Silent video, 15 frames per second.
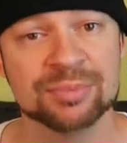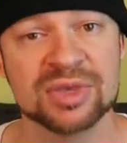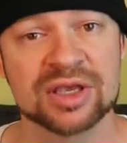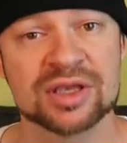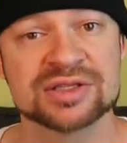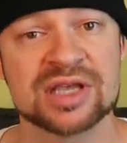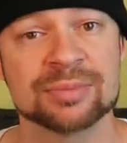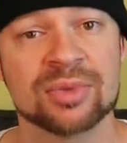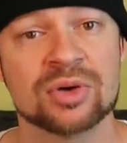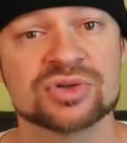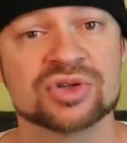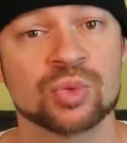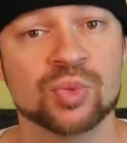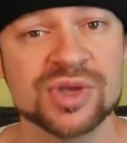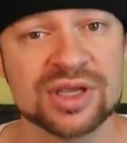because I
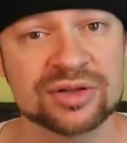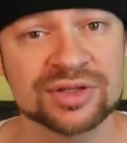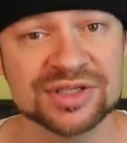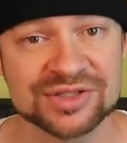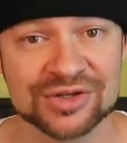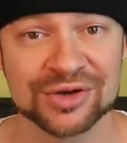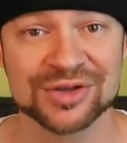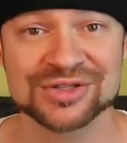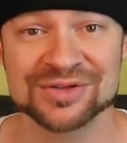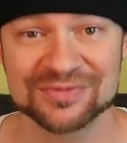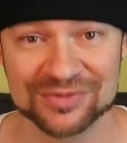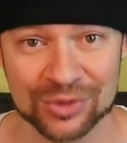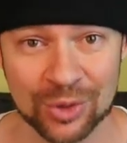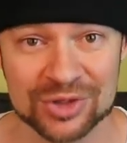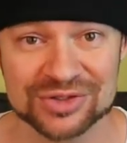post weekly Circus
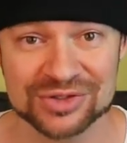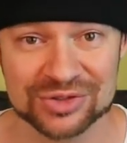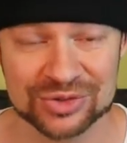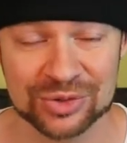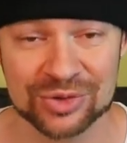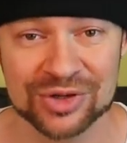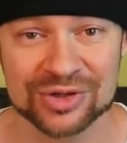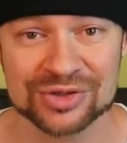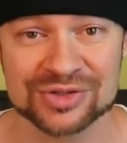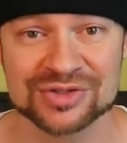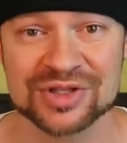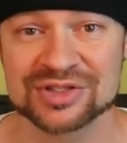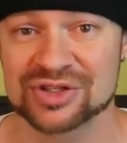and Flow Arts tutorials.